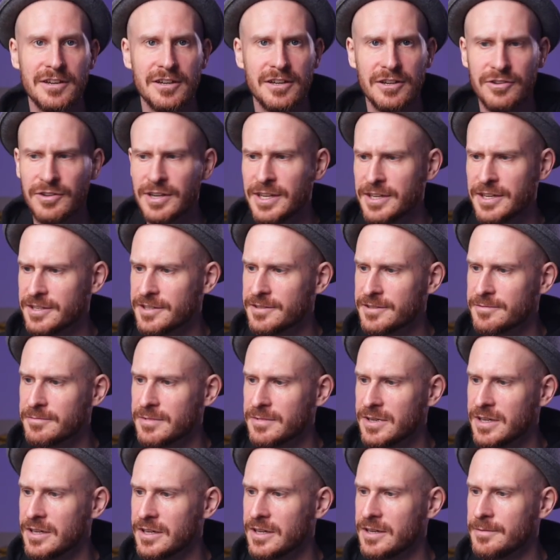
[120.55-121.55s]
All right,
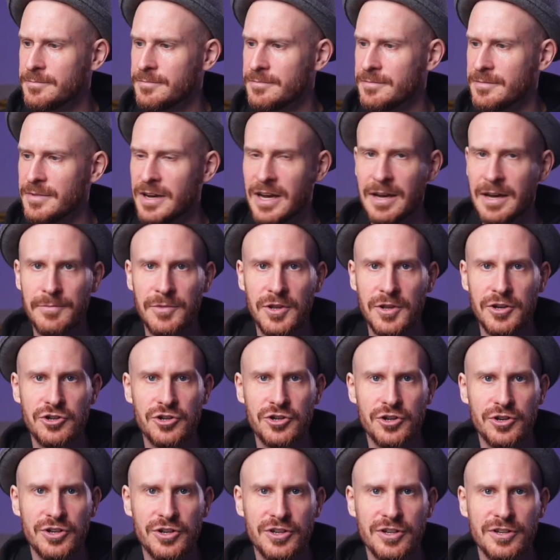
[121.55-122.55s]
um, I'm not
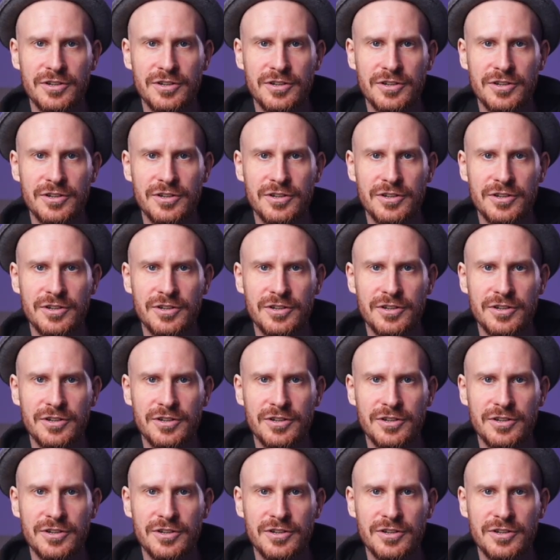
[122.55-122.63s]
sure